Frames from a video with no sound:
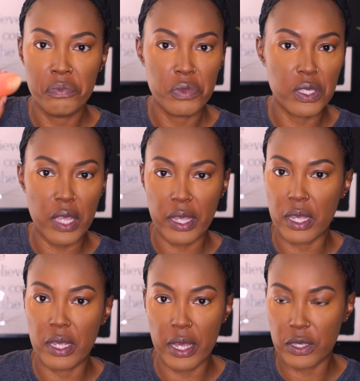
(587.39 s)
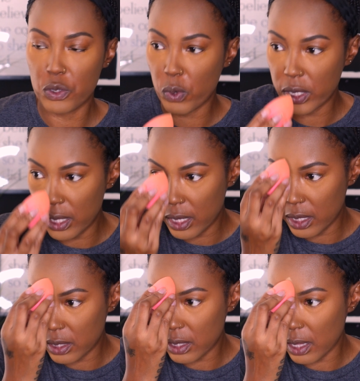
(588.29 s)
second guess what it
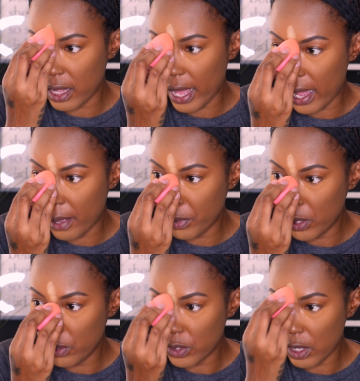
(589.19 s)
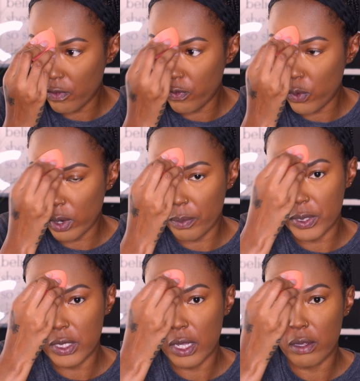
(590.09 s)
is that I'm using for a
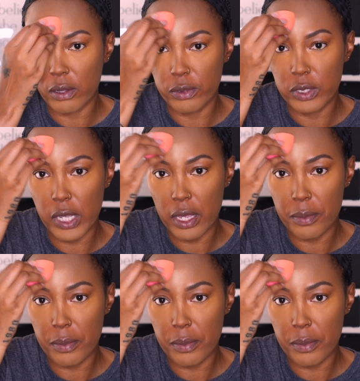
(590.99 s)
particular day,